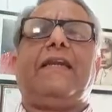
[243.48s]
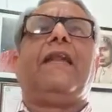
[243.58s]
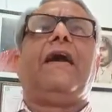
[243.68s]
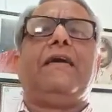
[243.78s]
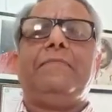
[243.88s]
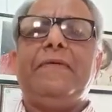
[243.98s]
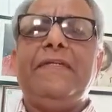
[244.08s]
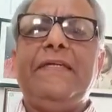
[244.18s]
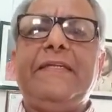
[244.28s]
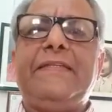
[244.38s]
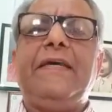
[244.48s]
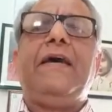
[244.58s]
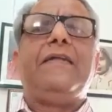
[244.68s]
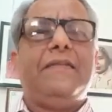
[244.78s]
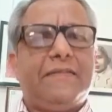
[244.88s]
lie
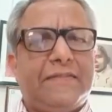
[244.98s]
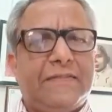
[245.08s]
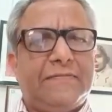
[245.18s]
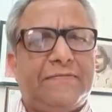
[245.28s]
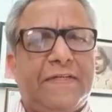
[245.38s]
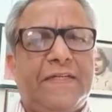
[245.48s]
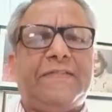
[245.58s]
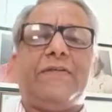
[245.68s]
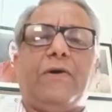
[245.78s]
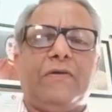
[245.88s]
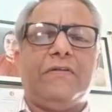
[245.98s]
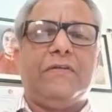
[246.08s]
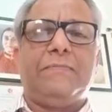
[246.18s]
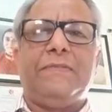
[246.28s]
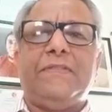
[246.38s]
beneath the surface or the
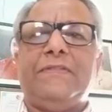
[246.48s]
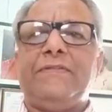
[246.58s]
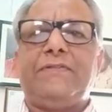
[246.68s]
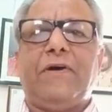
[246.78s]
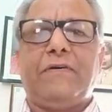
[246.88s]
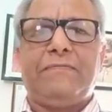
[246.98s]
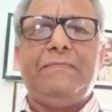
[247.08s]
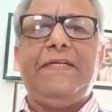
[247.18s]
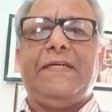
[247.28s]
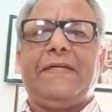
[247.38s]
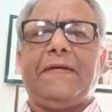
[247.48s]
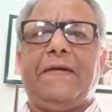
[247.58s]
appearance of meaning.